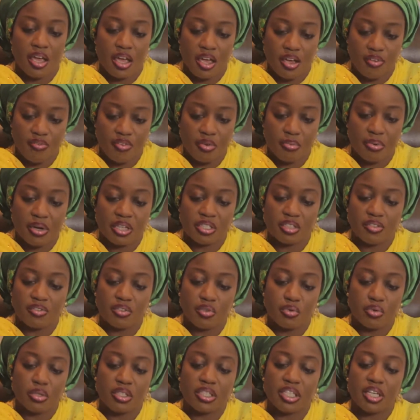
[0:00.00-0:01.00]
every part of
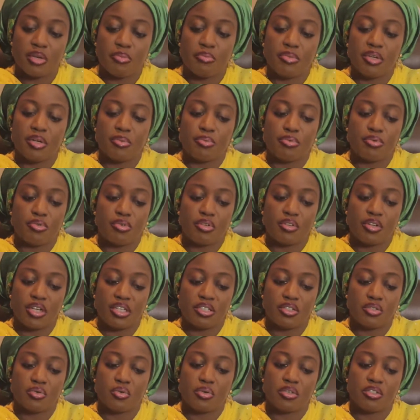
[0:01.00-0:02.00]
the world can make
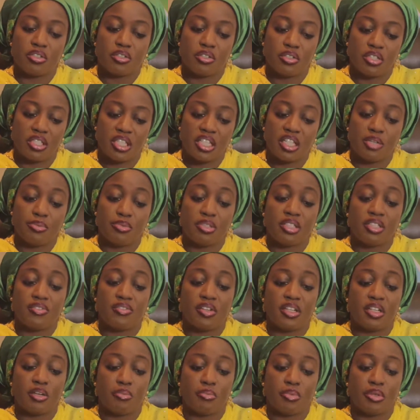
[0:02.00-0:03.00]
progress towards sustainable
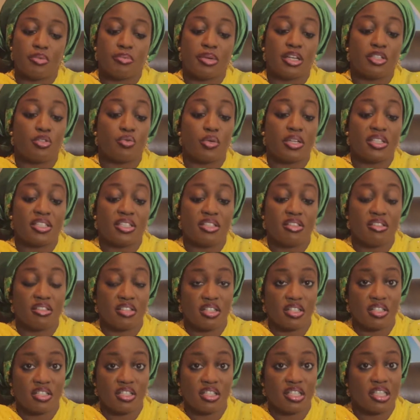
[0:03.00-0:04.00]
development by
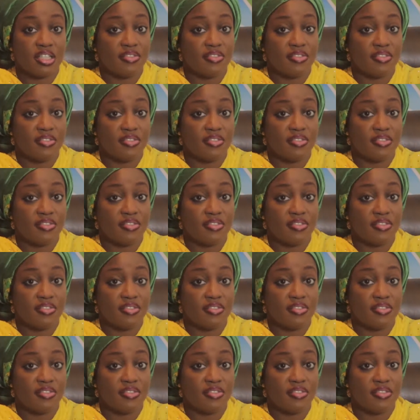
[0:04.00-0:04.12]
2030,